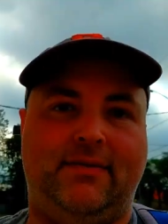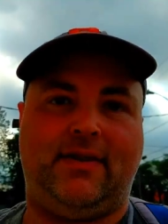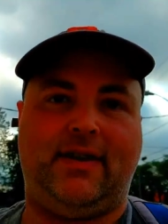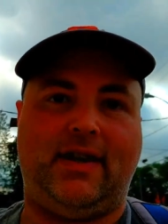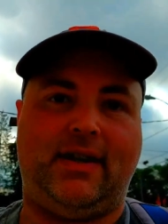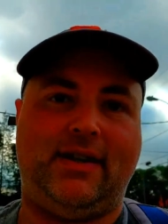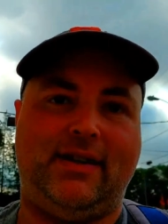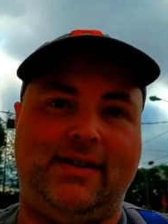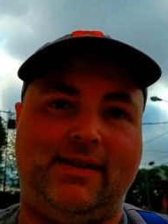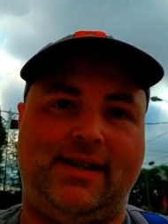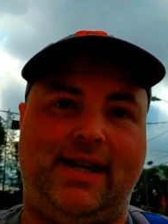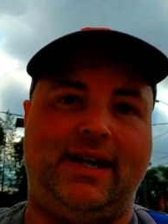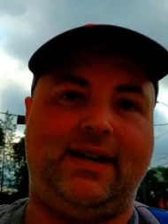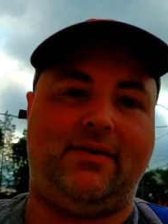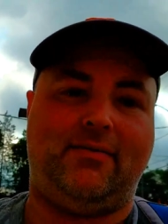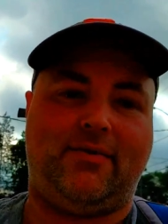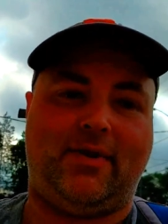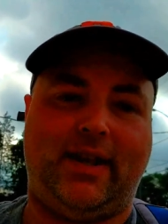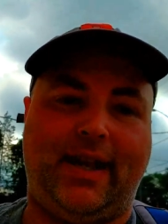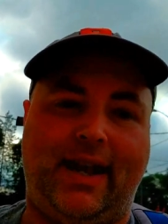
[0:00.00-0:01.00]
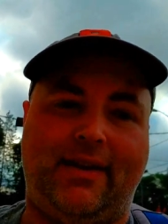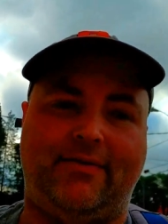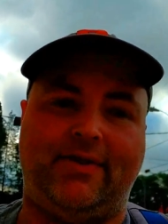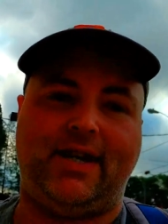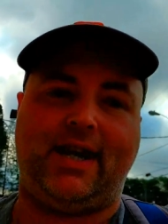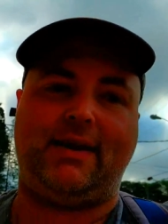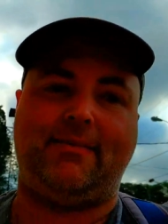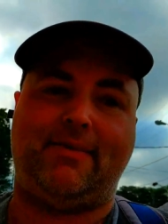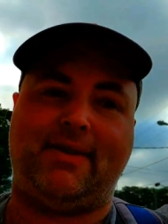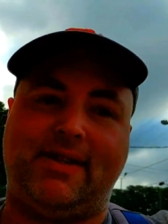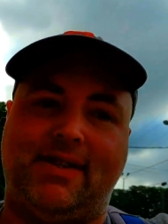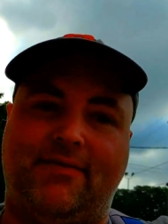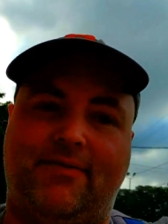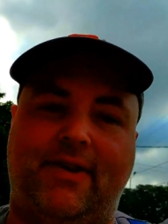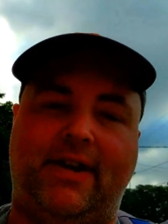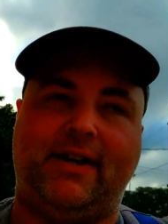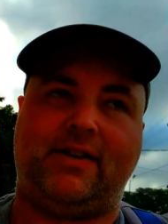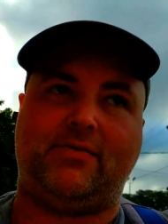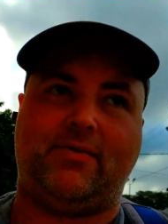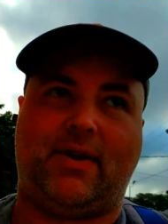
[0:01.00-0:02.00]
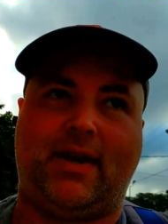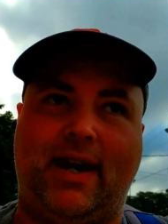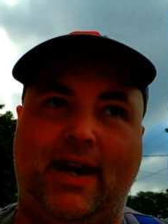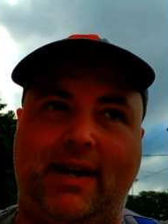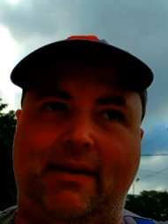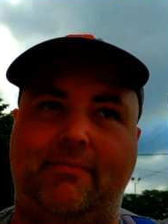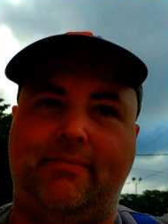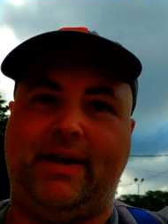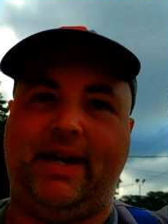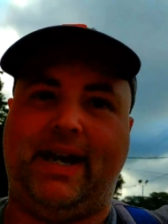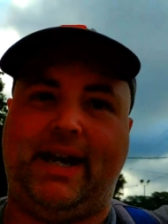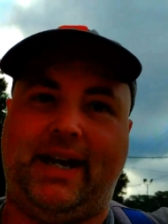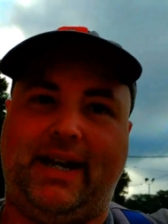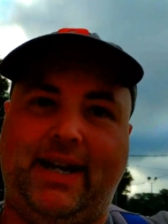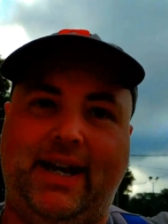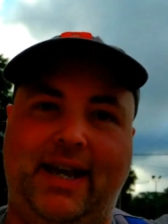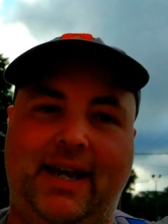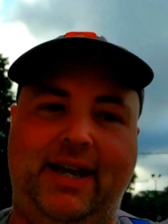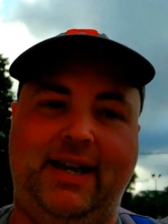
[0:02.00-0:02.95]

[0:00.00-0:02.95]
because I didn't really have time because the files were kind of big.